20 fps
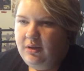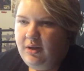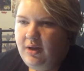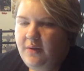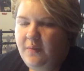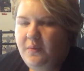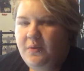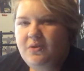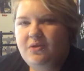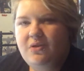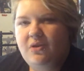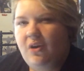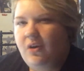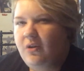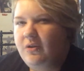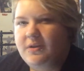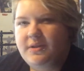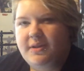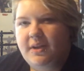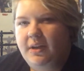It wasn't
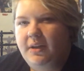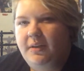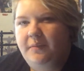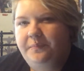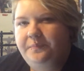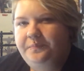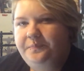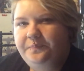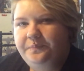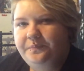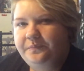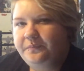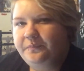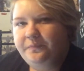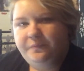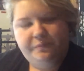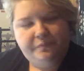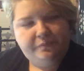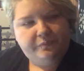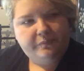all the time,
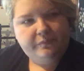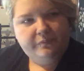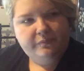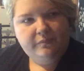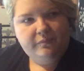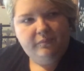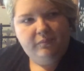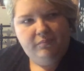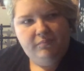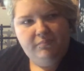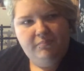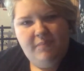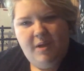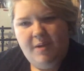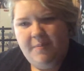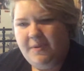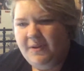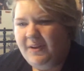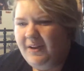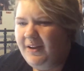
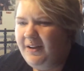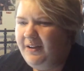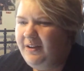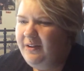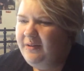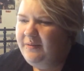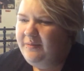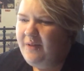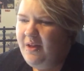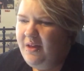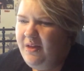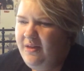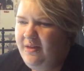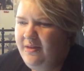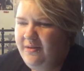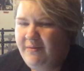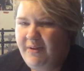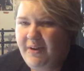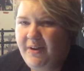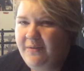maybe like
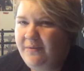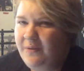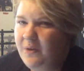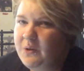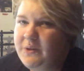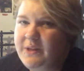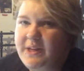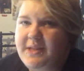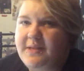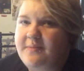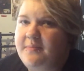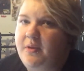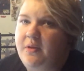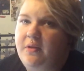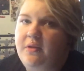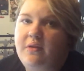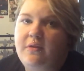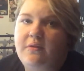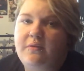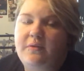3 or 4 days a
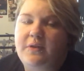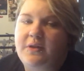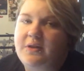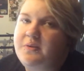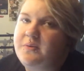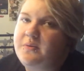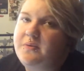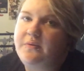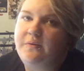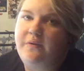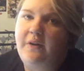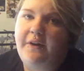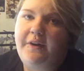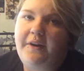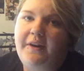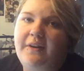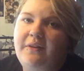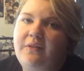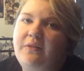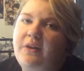month at first. It was
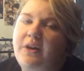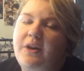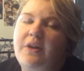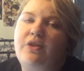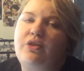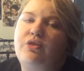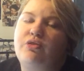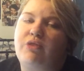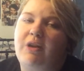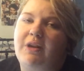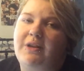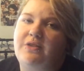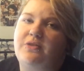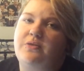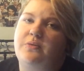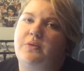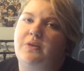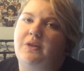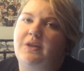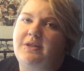very, very
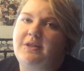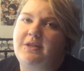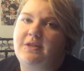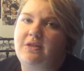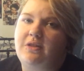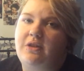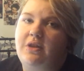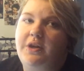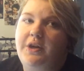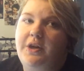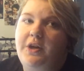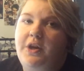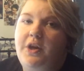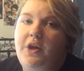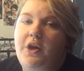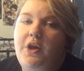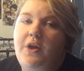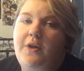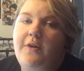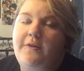gradual. I didn't
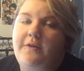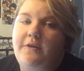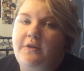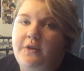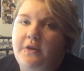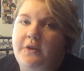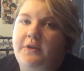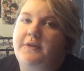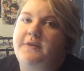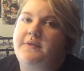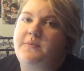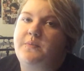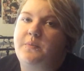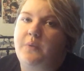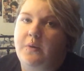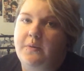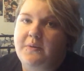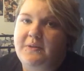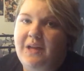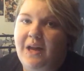notice
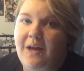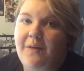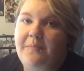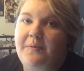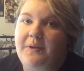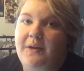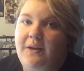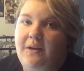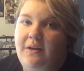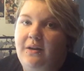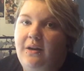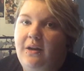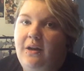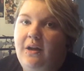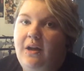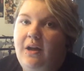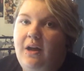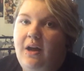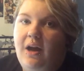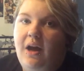what was happening
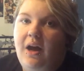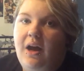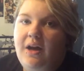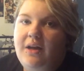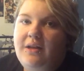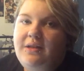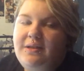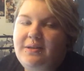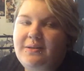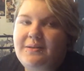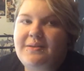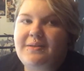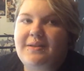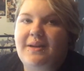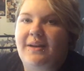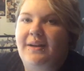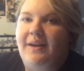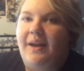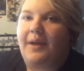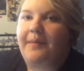until it
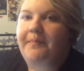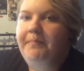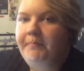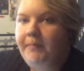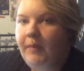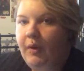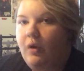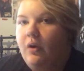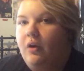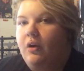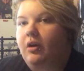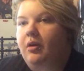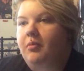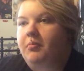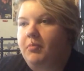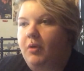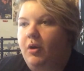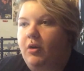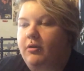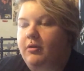started getting more
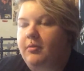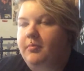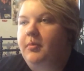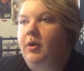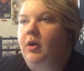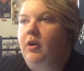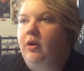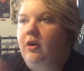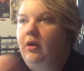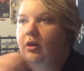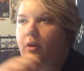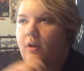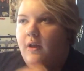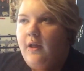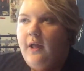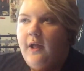and more and more.